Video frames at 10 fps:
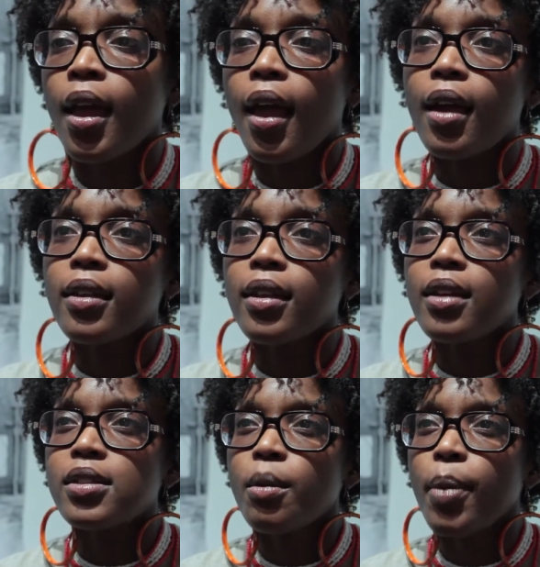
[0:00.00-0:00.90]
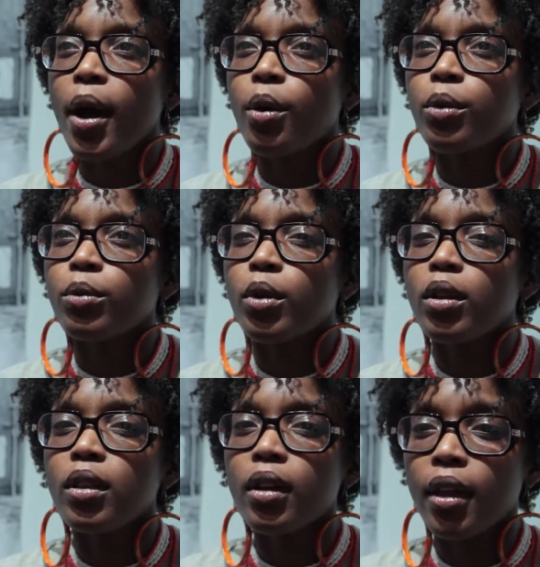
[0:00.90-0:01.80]
And it's about
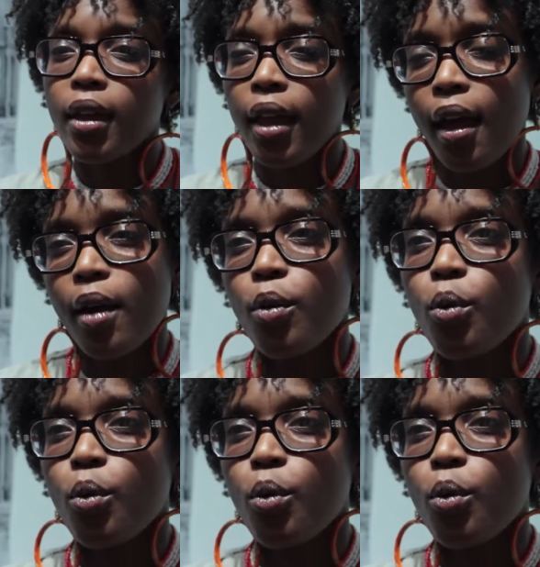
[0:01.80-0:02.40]
looking at